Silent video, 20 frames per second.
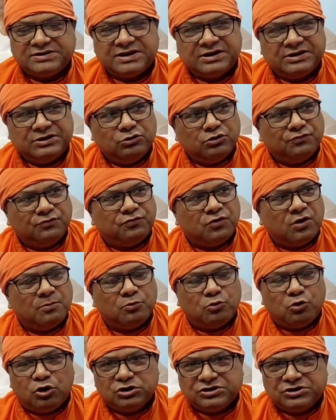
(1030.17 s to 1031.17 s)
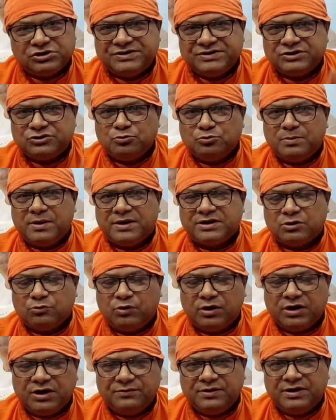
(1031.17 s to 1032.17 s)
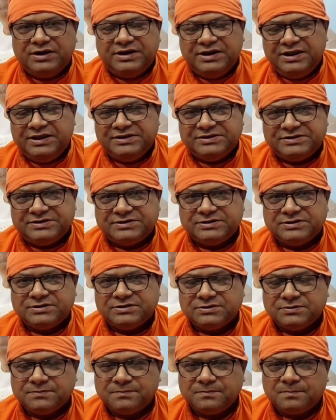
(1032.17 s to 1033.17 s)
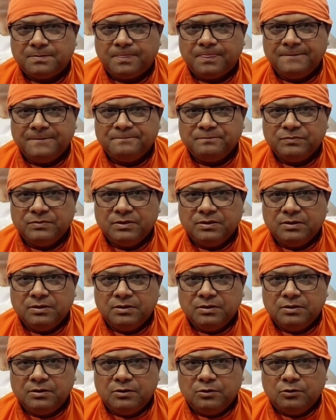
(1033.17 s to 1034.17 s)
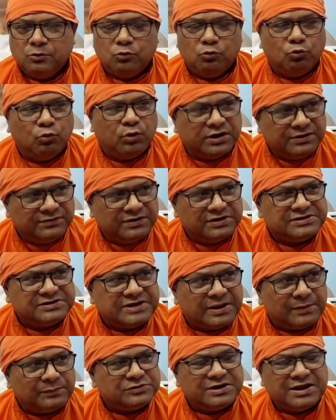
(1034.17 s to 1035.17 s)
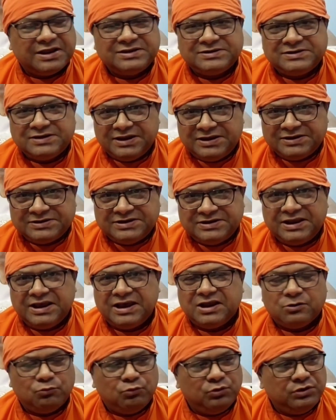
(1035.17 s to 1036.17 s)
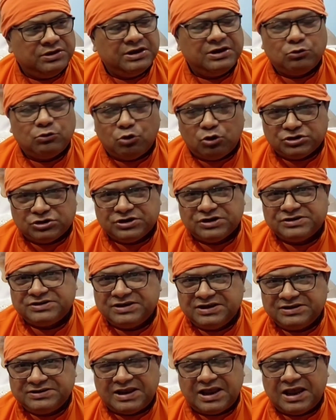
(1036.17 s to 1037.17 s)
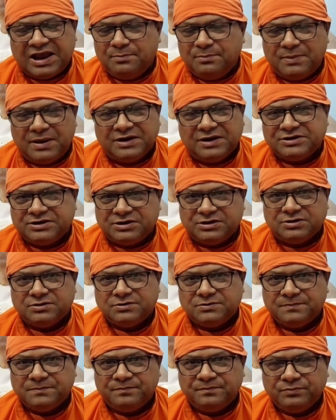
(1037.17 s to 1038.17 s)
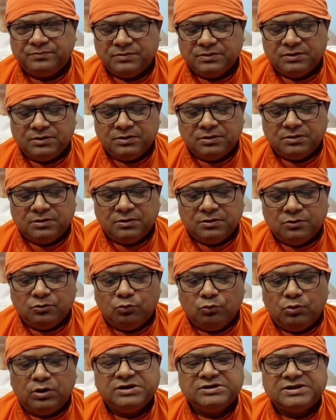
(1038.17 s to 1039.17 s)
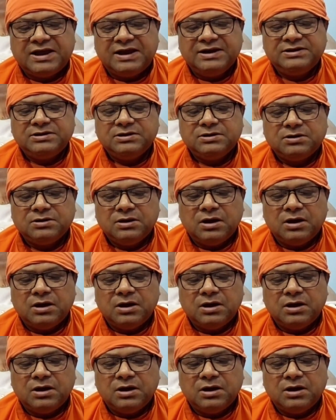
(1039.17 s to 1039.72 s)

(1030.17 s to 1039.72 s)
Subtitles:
that, from consciousness to matter, whatever it is, whatever substance is there within consciousness and matter, what is that?